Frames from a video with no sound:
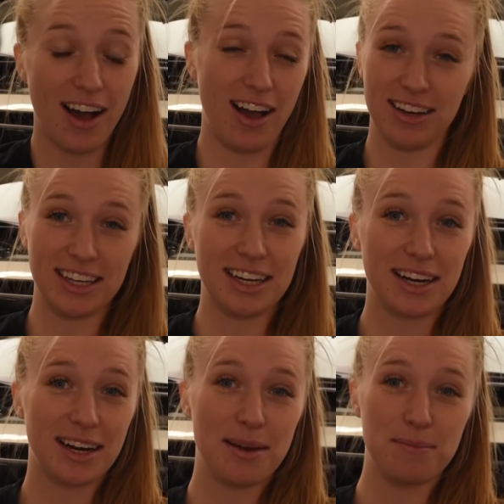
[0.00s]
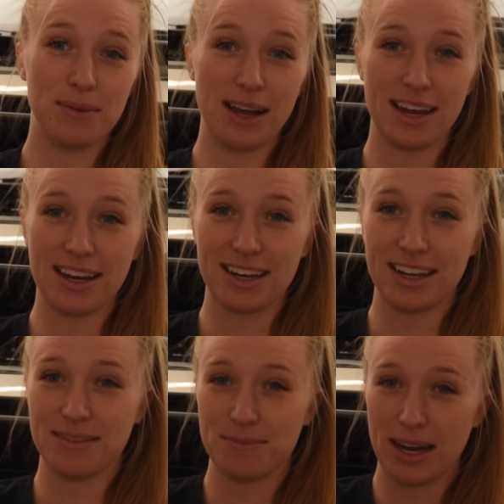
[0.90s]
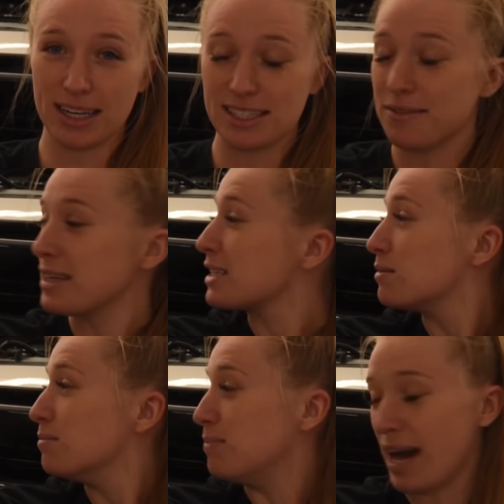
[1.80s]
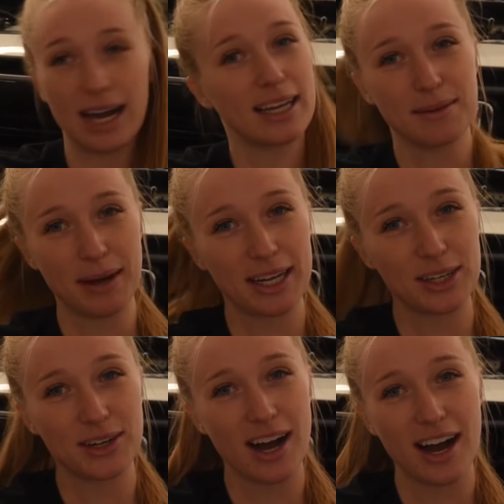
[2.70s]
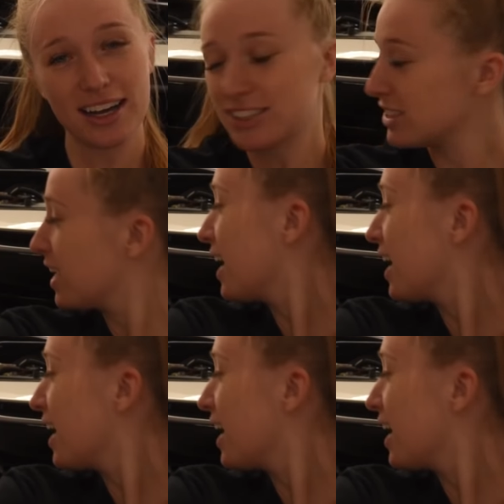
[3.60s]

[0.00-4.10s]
on here, but my Civic's back in my garage